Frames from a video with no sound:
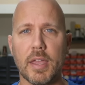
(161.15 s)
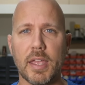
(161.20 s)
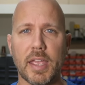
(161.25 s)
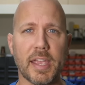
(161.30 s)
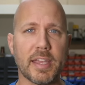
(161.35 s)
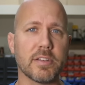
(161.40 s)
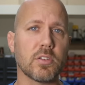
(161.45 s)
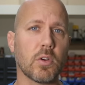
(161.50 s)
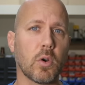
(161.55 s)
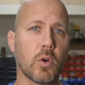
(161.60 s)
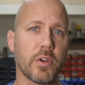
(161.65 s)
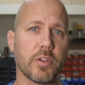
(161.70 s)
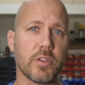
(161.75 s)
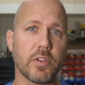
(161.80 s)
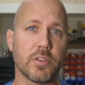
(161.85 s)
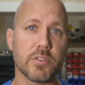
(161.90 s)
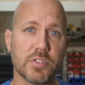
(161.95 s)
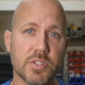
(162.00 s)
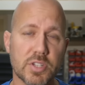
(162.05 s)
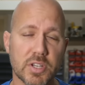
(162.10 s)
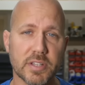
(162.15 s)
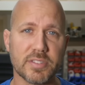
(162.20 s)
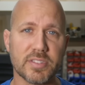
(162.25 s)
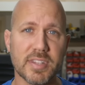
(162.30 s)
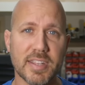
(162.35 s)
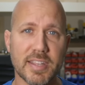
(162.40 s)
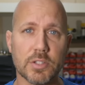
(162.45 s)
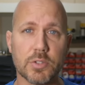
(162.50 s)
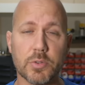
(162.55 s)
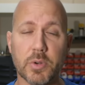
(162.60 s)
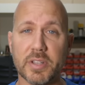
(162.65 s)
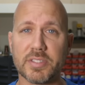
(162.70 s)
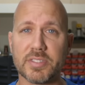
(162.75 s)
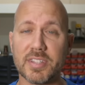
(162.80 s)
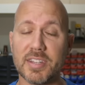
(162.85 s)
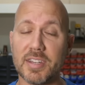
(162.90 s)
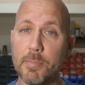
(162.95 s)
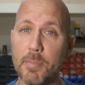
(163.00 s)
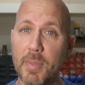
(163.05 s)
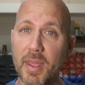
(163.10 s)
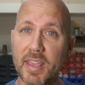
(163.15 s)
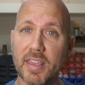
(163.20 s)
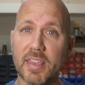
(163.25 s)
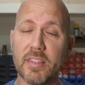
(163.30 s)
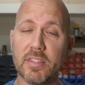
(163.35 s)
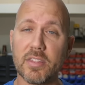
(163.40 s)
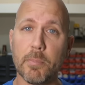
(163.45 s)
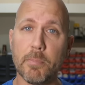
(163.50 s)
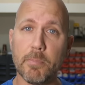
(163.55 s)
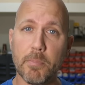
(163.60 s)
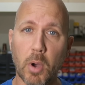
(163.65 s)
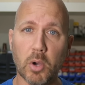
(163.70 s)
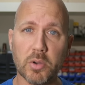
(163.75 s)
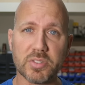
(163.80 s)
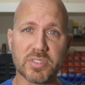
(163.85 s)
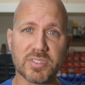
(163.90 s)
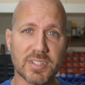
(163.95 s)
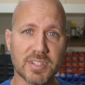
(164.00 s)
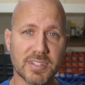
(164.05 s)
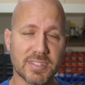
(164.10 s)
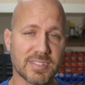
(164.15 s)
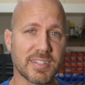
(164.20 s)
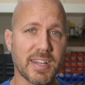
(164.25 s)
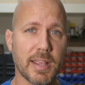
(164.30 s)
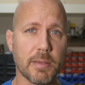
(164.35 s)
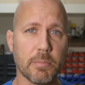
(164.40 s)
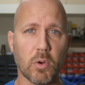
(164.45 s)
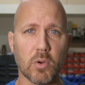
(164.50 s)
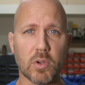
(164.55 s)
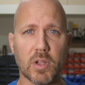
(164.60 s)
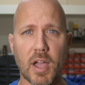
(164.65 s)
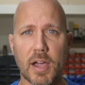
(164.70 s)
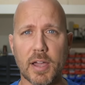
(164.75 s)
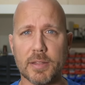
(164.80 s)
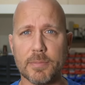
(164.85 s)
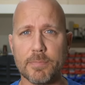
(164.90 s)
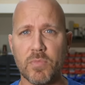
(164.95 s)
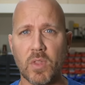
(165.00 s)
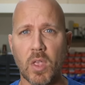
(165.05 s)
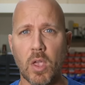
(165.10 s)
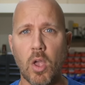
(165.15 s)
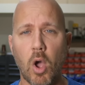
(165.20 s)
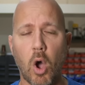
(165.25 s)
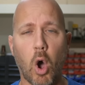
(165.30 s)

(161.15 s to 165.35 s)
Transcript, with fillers: and or you're just interested in making the most stable cut,